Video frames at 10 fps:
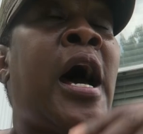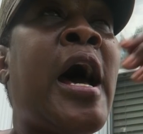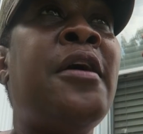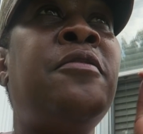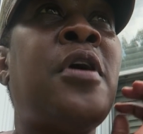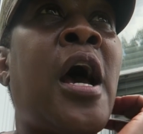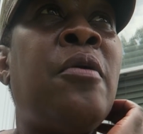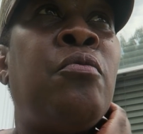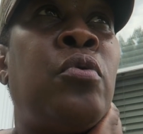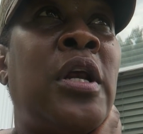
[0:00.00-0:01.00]

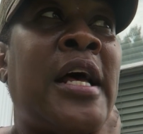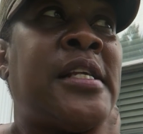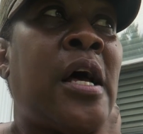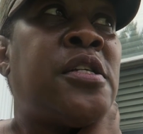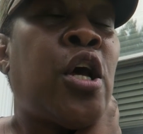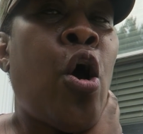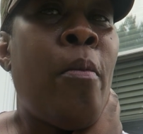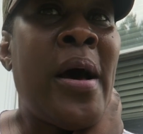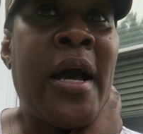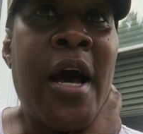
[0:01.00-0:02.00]
I realized, I was like, oh
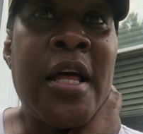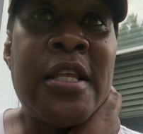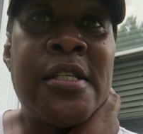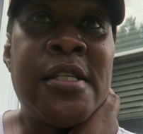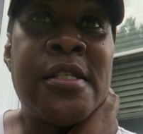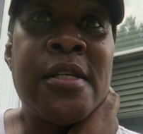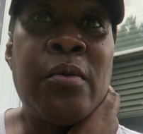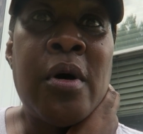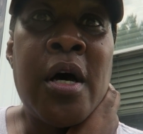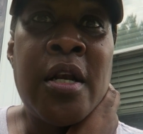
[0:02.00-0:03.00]
my God, this is
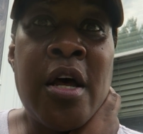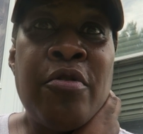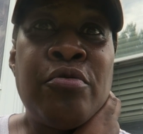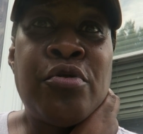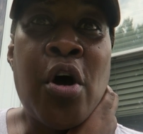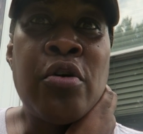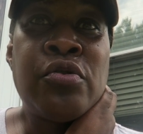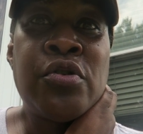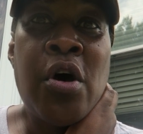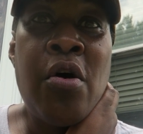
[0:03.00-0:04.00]
another dark
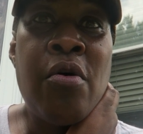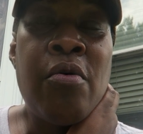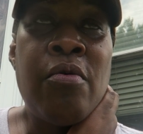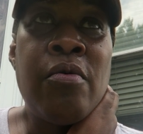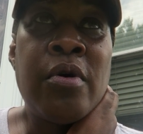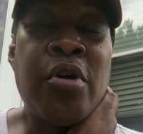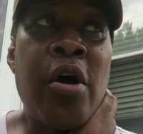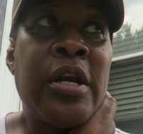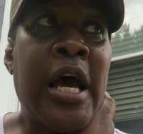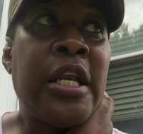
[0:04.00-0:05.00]

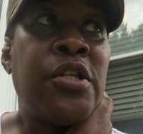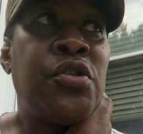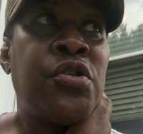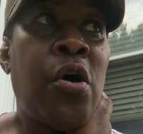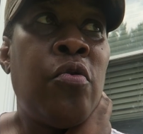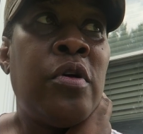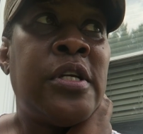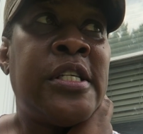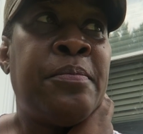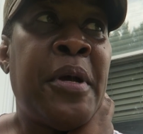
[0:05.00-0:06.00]
night of the soul
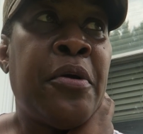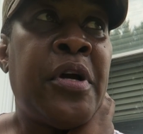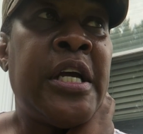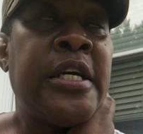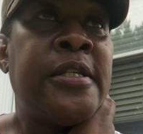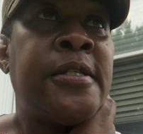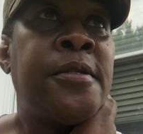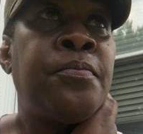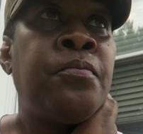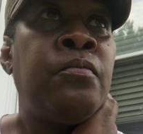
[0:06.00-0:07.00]
experience.
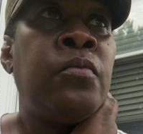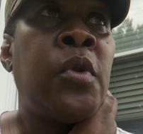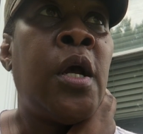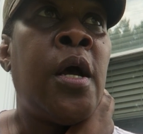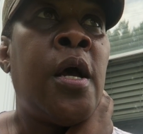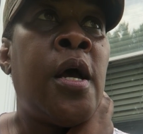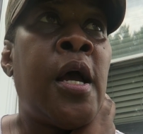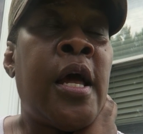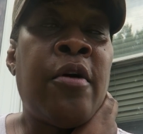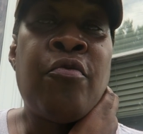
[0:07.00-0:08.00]

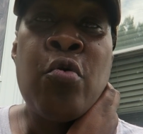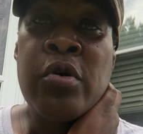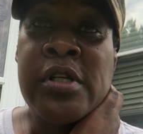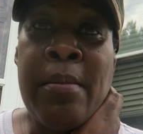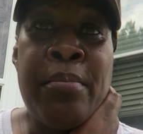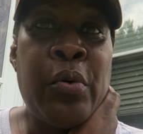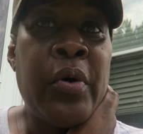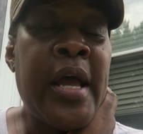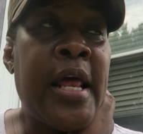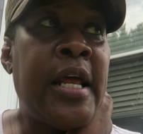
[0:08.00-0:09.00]
And of course, I'm
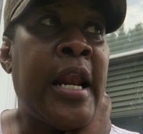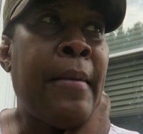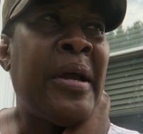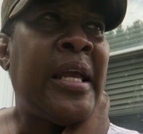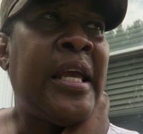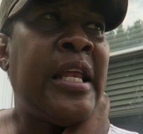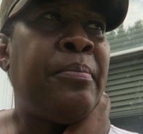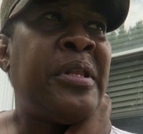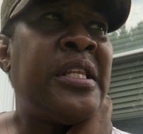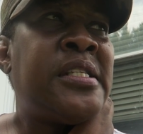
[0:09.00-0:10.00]
bullheaded and I'm gonna get
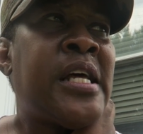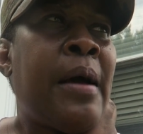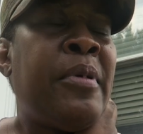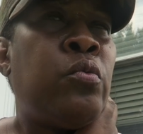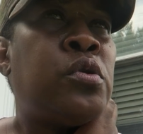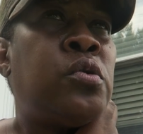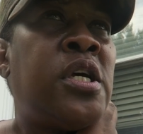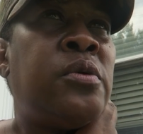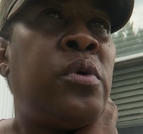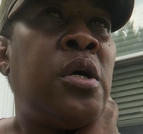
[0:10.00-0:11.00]
it, but this time it was
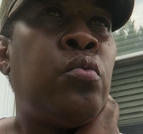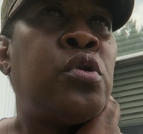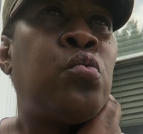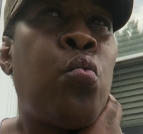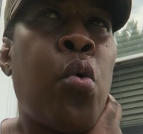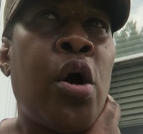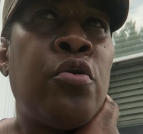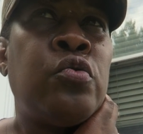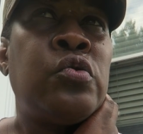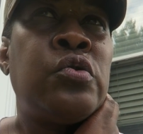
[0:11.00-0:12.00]

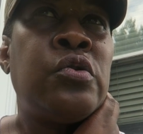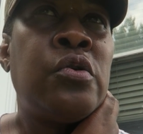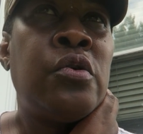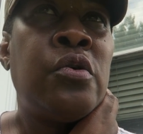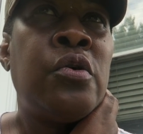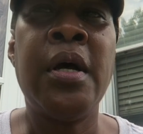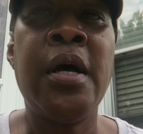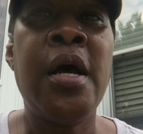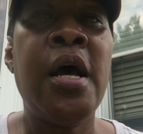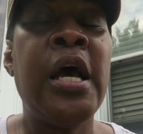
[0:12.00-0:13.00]
worse.
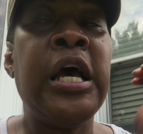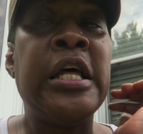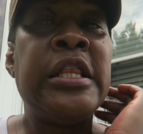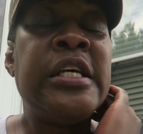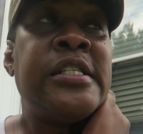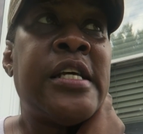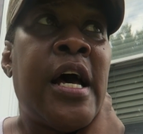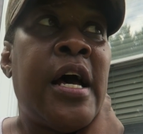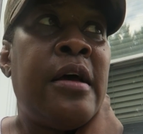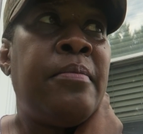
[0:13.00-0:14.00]
This
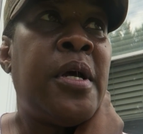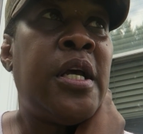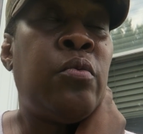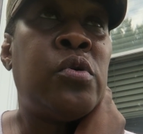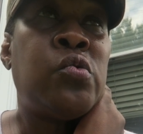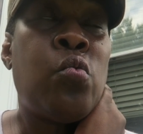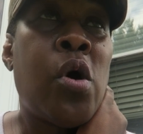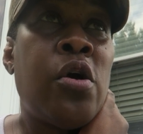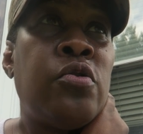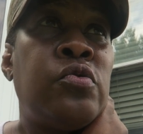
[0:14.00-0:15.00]
time it was
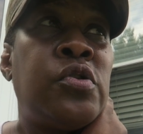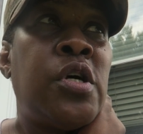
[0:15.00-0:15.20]
worse.